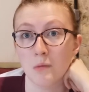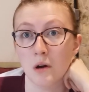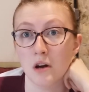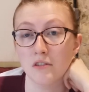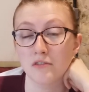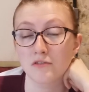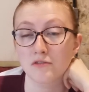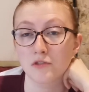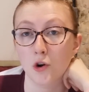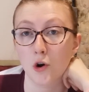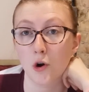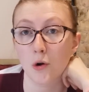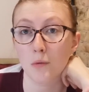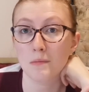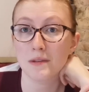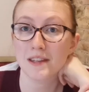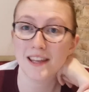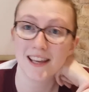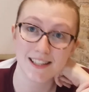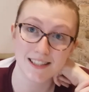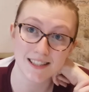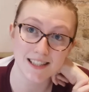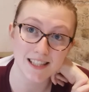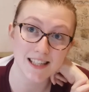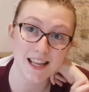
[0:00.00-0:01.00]
from
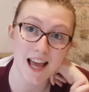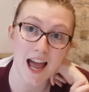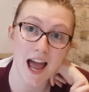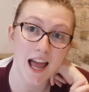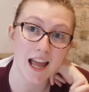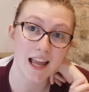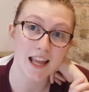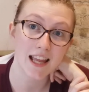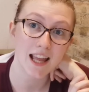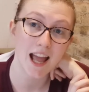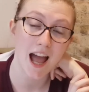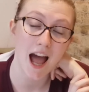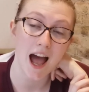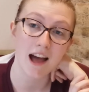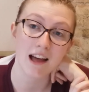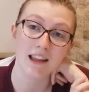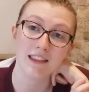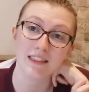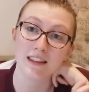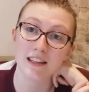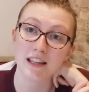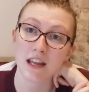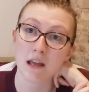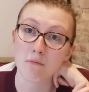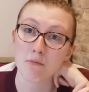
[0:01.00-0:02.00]
yesterday
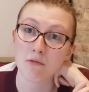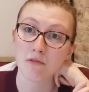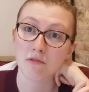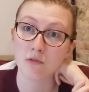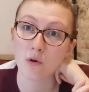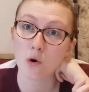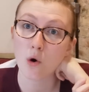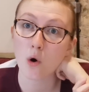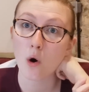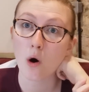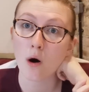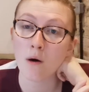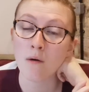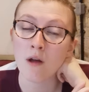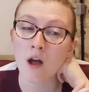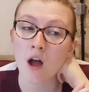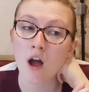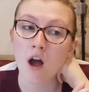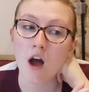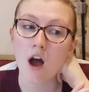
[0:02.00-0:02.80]
and the day before.